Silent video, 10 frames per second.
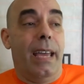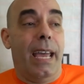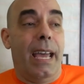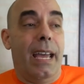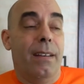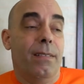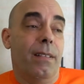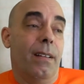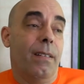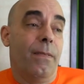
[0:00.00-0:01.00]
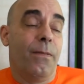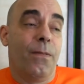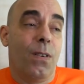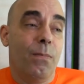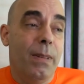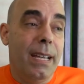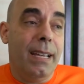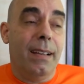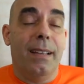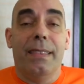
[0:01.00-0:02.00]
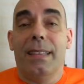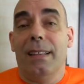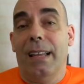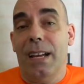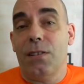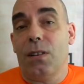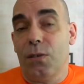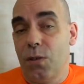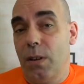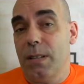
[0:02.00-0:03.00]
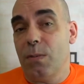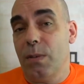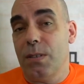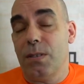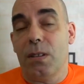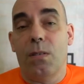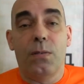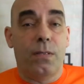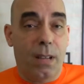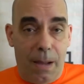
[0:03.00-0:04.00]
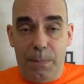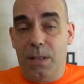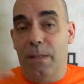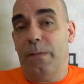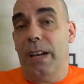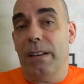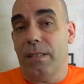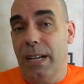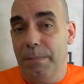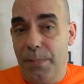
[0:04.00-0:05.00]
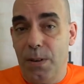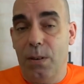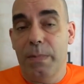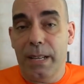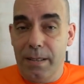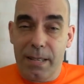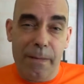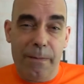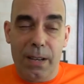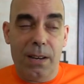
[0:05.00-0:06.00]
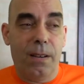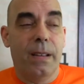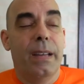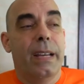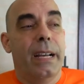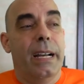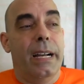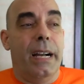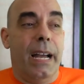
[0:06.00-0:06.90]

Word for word: and for me the logical choice was to go up to Final Cut Pro because I figured uh,